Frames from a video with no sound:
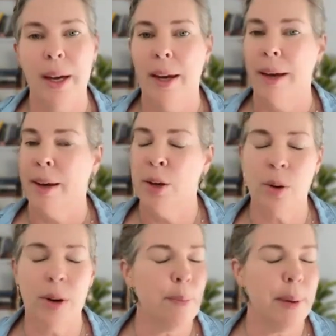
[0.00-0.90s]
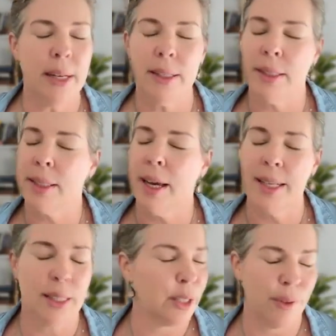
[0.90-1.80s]
you can build a
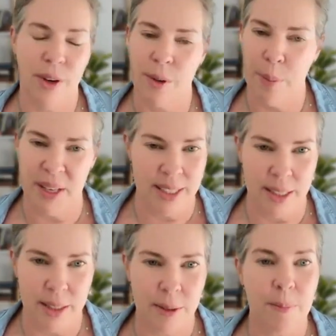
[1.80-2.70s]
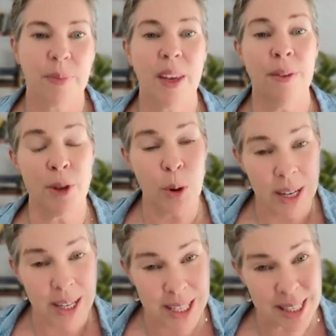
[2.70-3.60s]
6-figure business. If you
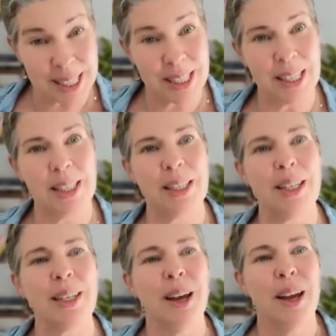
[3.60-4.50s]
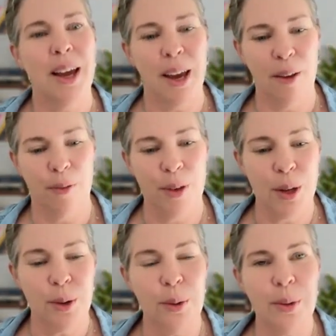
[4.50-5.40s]
are consistent, if
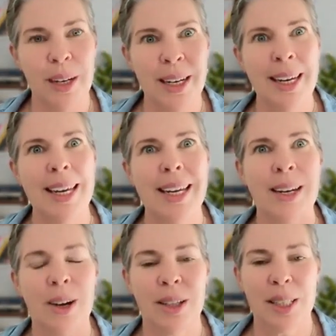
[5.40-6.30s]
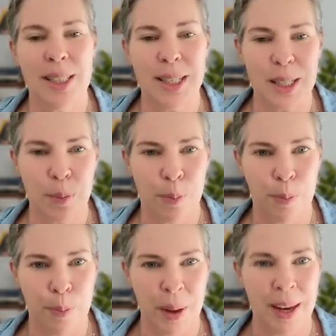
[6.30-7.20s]
you lean on the 6
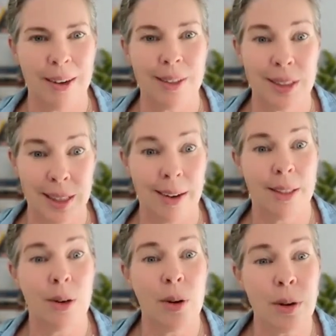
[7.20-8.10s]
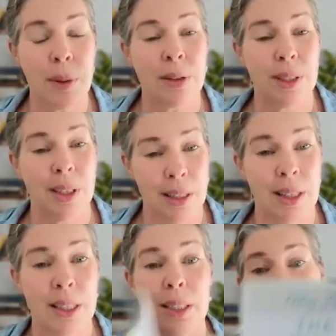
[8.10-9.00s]
pillars that I talk about in this